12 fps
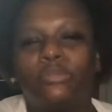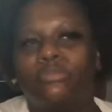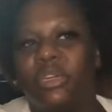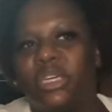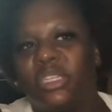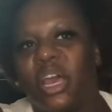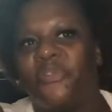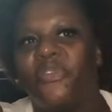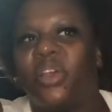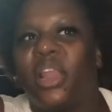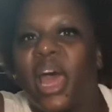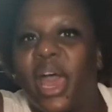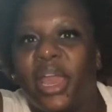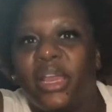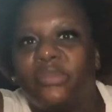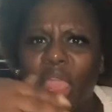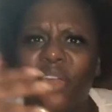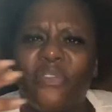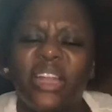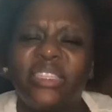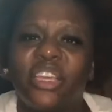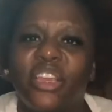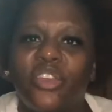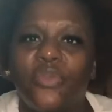because I feel like if I
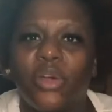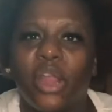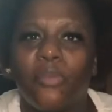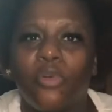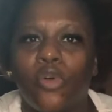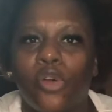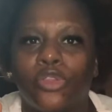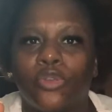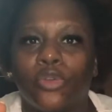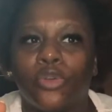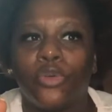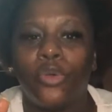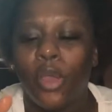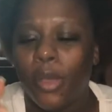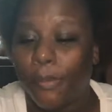tell you what I'm going through,